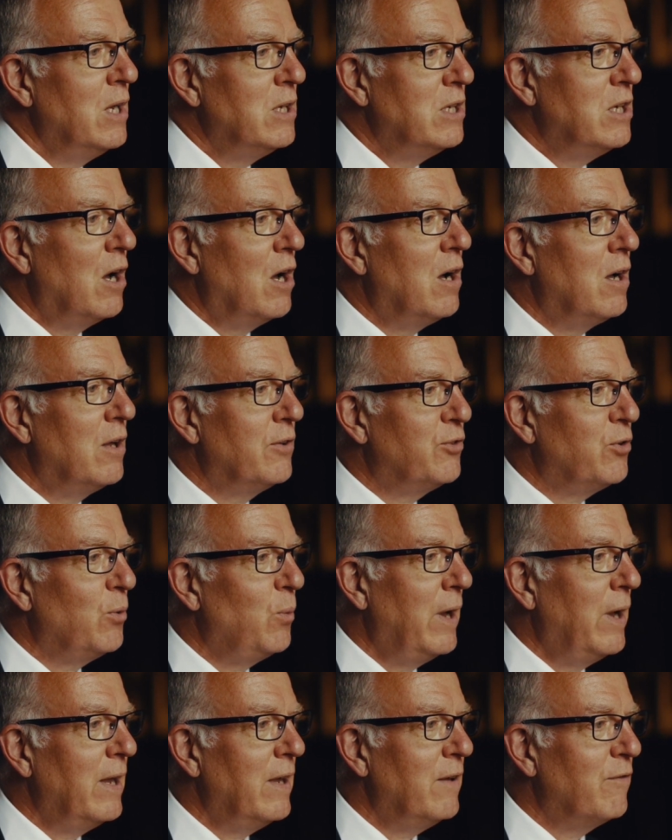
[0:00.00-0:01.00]
yards
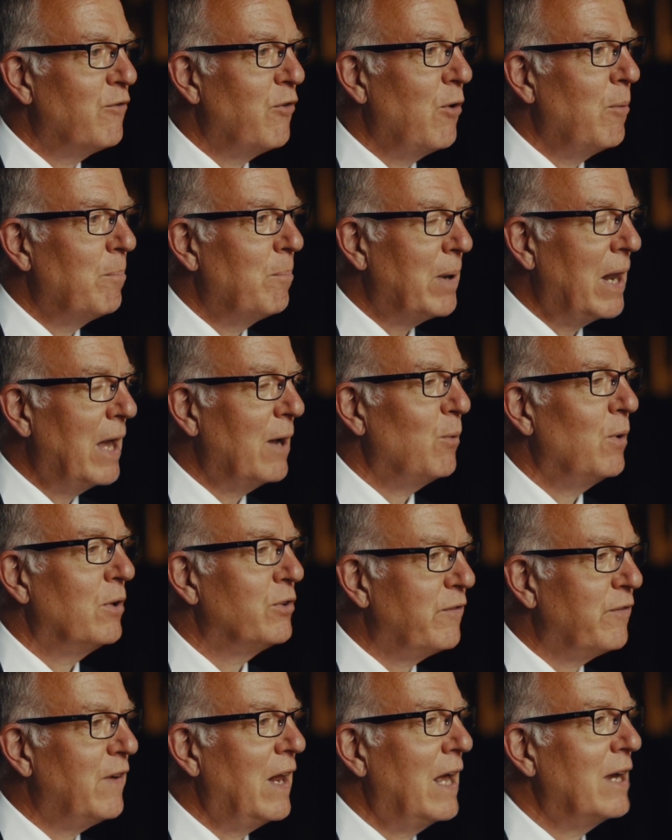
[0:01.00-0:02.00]
away from
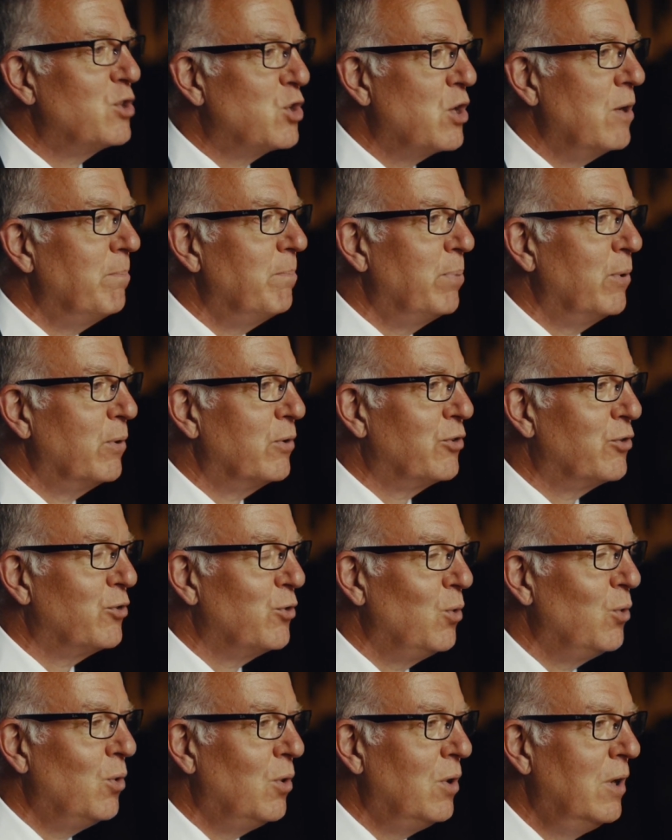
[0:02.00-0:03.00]
Blackwell's flagship
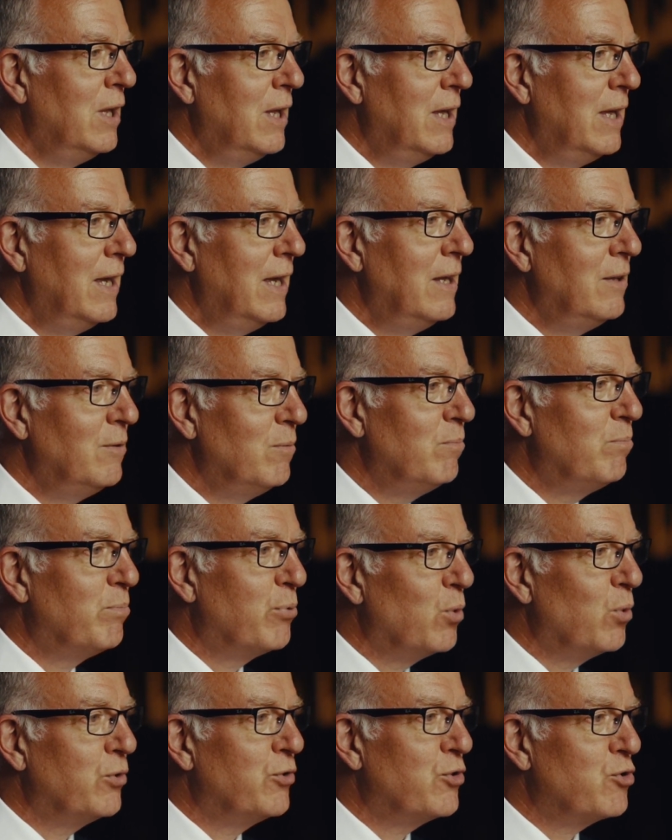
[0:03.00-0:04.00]
bookstore in
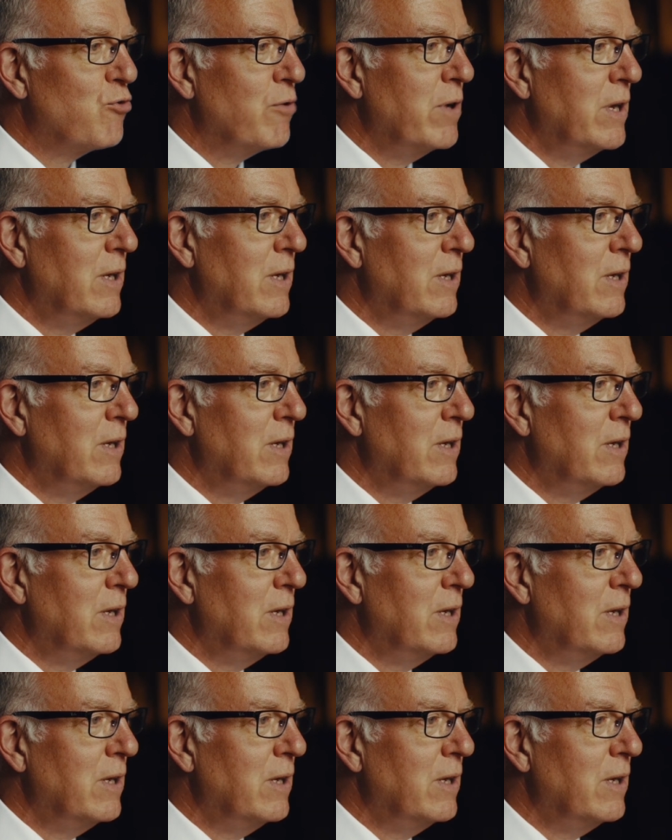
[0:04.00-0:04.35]
Broad Street.